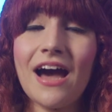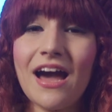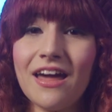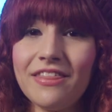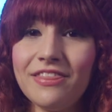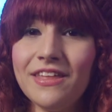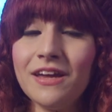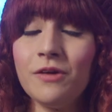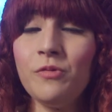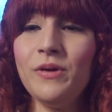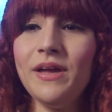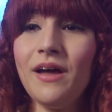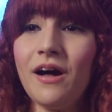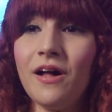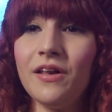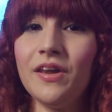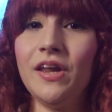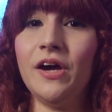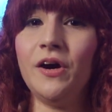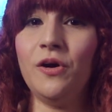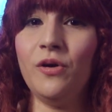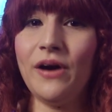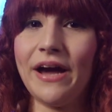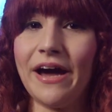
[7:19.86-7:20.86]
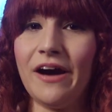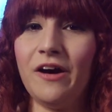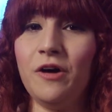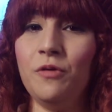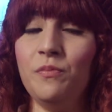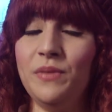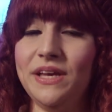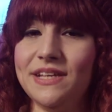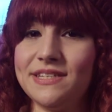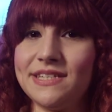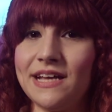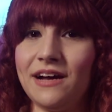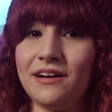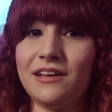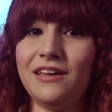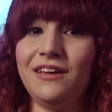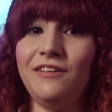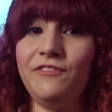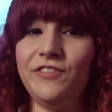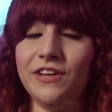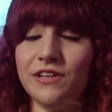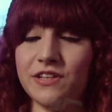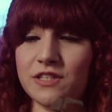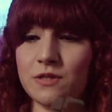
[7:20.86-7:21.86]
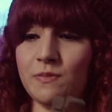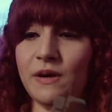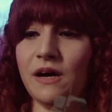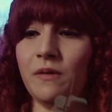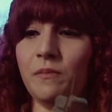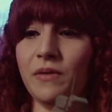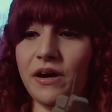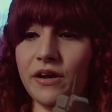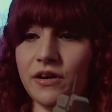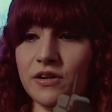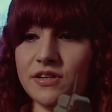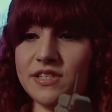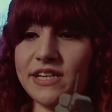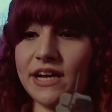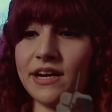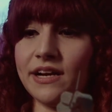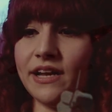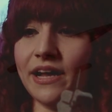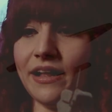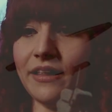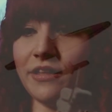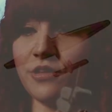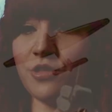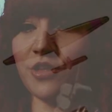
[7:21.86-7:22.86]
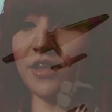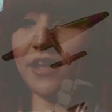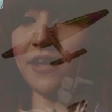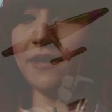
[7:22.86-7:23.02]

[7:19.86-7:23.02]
I think we all know how Miyazaki feels about modern technology.